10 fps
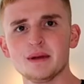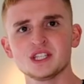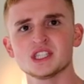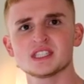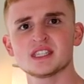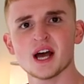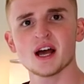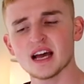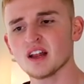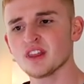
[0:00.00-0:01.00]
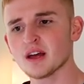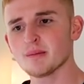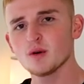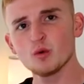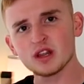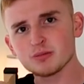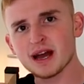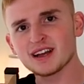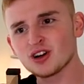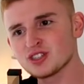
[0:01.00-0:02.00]
Let me just uh, kill them with
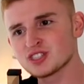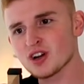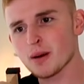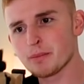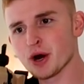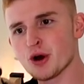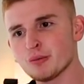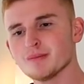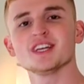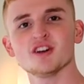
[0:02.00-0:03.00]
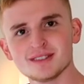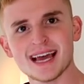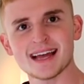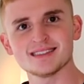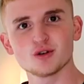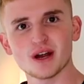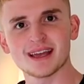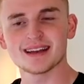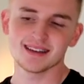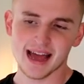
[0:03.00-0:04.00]
my gold SCAR. Boom. You're dead,
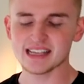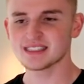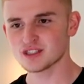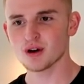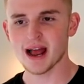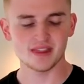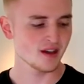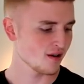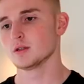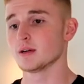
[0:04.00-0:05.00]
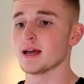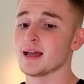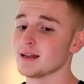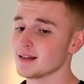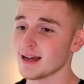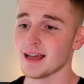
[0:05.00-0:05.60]
Cricket. Nice try, though. Dude, I hate it.